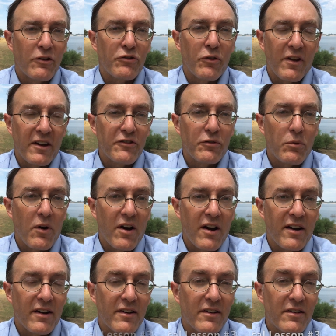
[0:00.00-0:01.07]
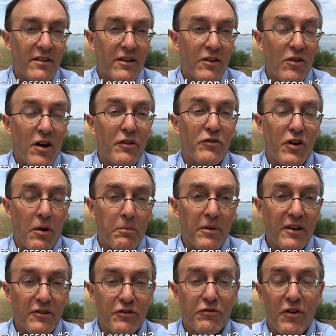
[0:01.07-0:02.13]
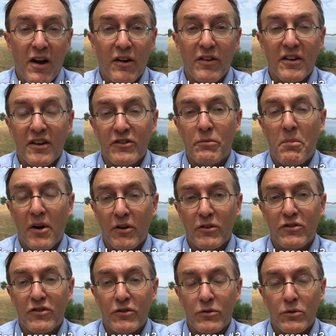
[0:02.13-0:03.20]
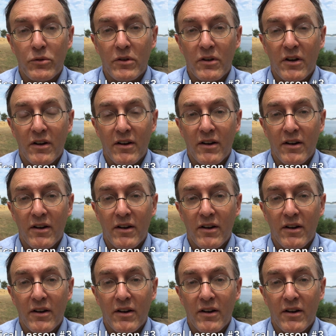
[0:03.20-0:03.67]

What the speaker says: So that's why a lot of companies have found that it's better to